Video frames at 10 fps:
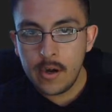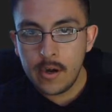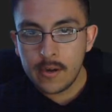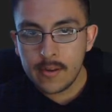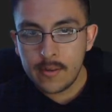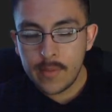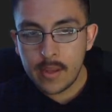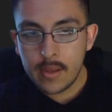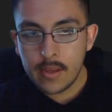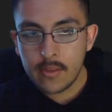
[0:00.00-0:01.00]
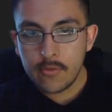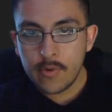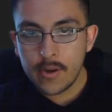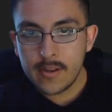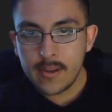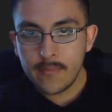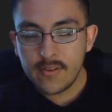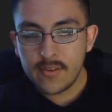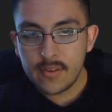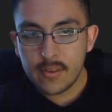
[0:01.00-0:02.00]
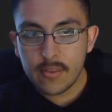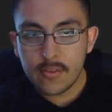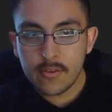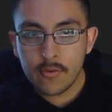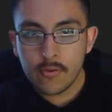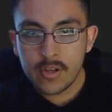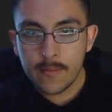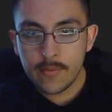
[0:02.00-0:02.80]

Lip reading: It's going to be 3 times 2 times